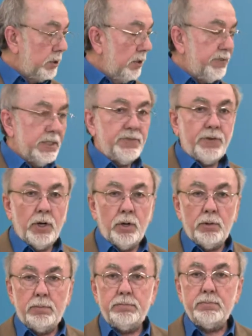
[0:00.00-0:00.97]
surface
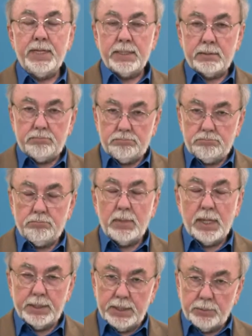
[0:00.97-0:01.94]
flow,
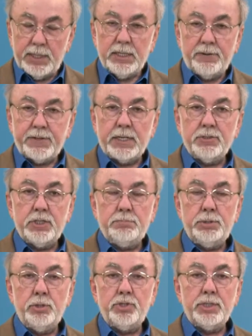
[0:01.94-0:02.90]
the runoff
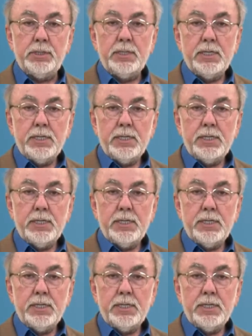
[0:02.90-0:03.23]
contribution